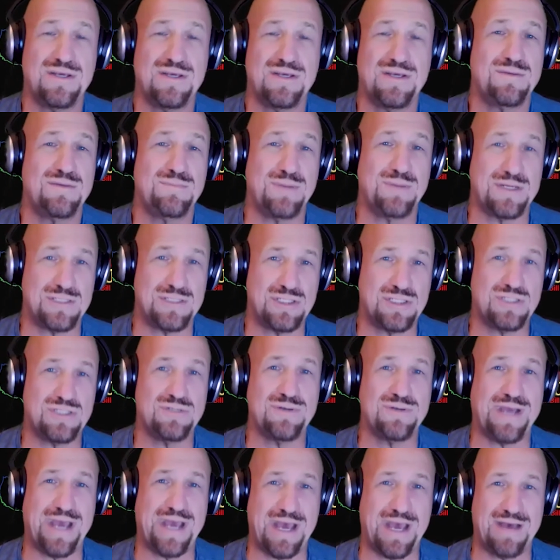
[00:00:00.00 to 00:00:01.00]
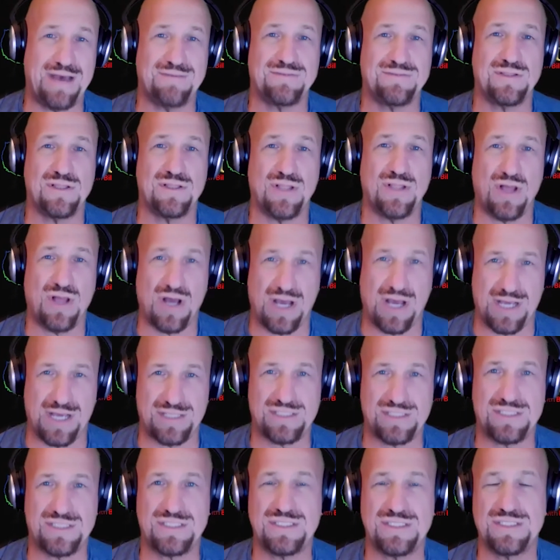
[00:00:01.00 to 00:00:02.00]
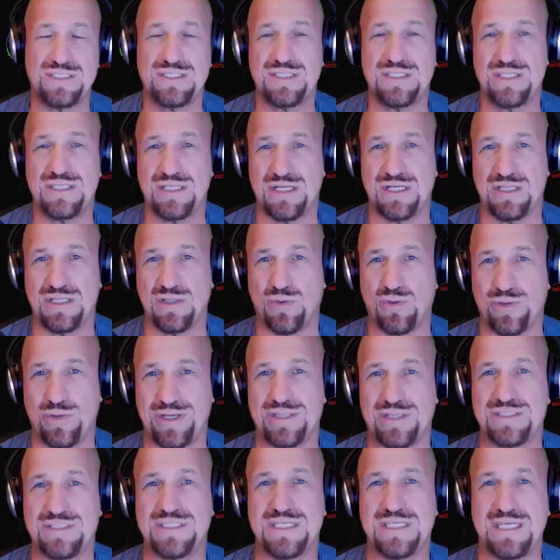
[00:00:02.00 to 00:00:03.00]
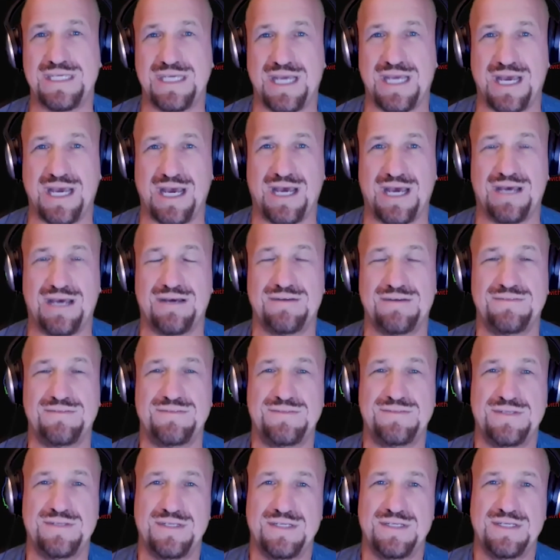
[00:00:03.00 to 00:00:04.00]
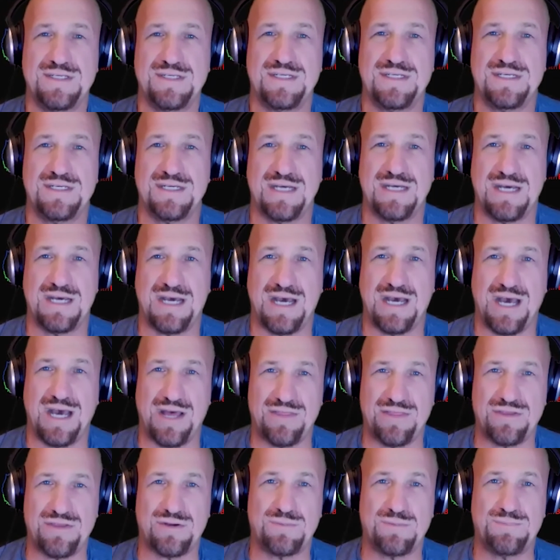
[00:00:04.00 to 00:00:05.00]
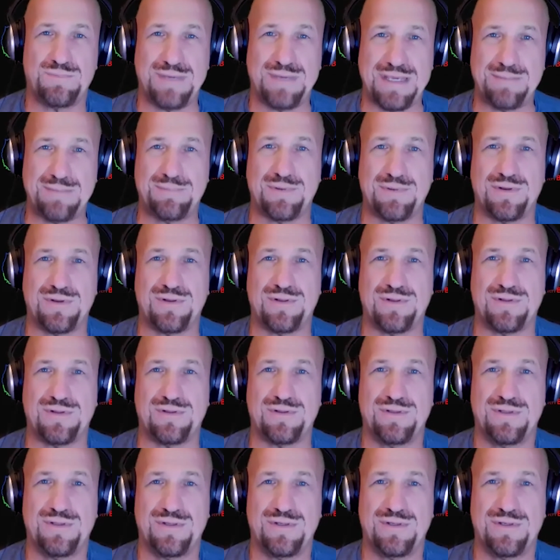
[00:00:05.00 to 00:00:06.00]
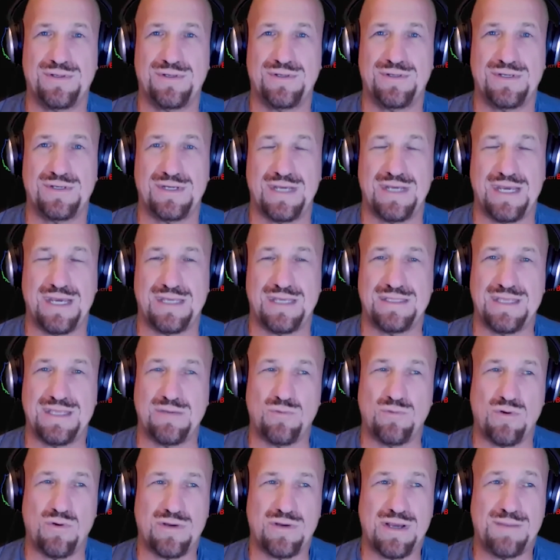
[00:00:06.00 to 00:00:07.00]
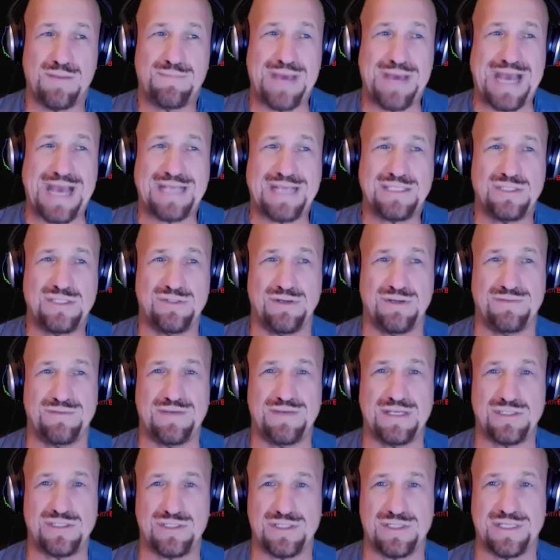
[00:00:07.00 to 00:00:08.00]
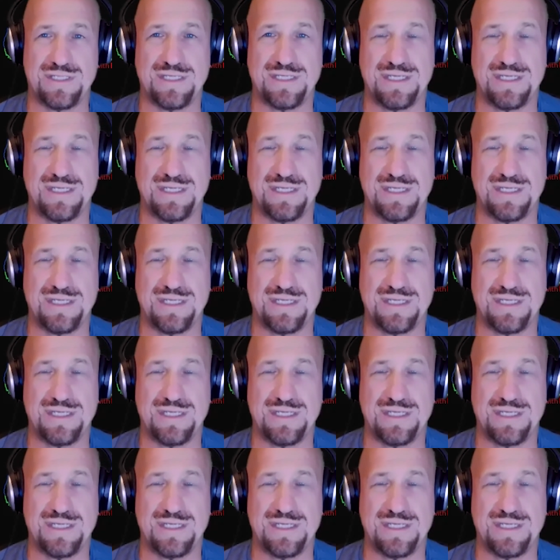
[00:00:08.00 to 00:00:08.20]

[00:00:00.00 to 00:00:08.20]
but you have lost the loyalty of other people, and they won't come back to you eventually.